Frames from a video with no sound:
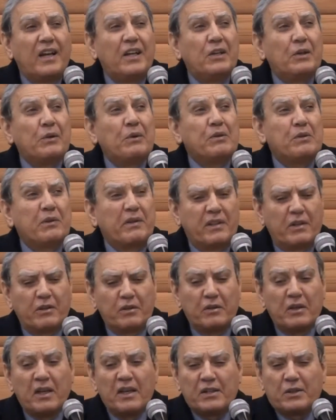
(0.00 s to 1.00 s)
And
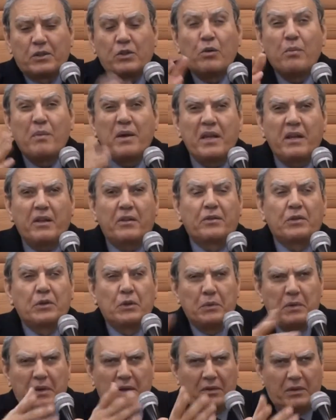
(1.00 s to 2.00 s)
unusually, there are
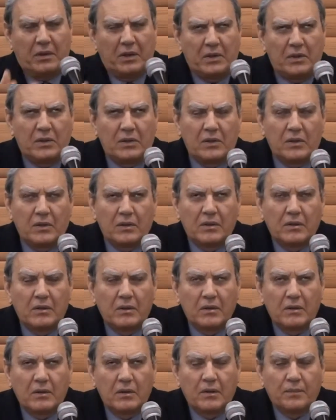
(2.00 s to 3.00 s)
so many throwing
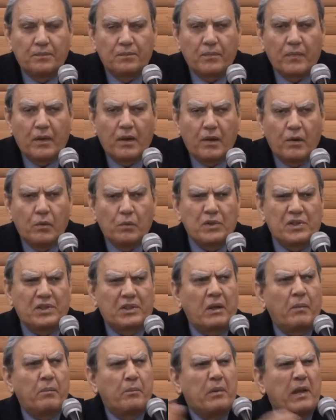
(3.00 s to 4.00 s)
these.
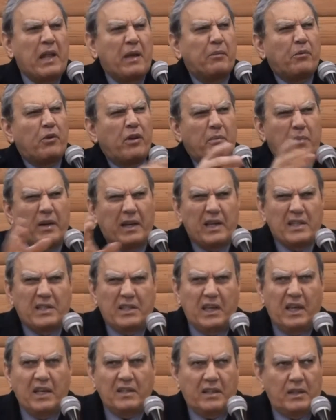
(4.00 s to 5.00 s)
With some
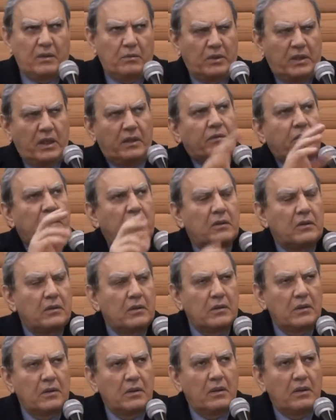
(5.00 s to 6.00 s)
Playboy magazines
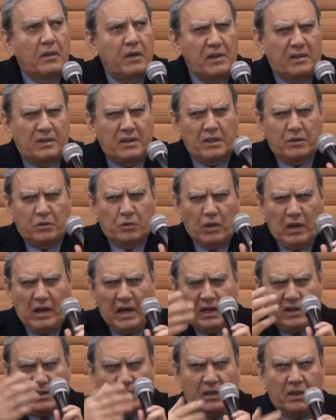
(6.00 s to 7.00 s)
and whatever,
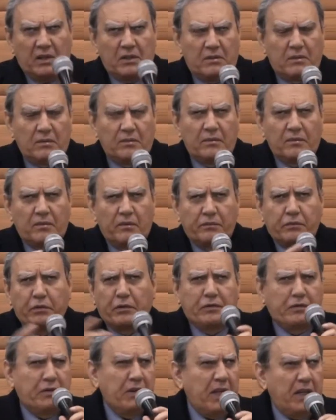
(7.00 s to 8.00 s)
he started to collect
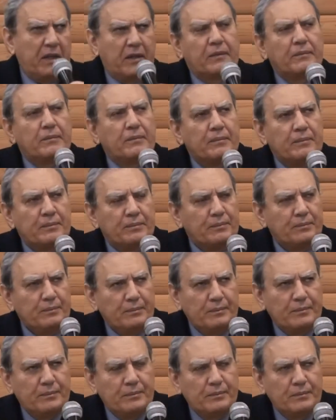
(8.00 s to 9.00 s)
these for
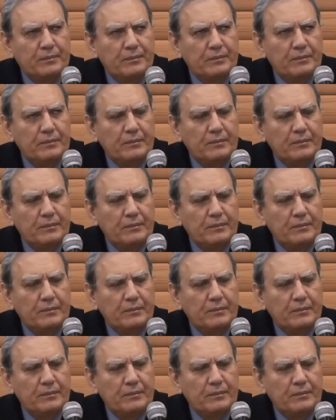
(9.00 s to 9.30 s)
free.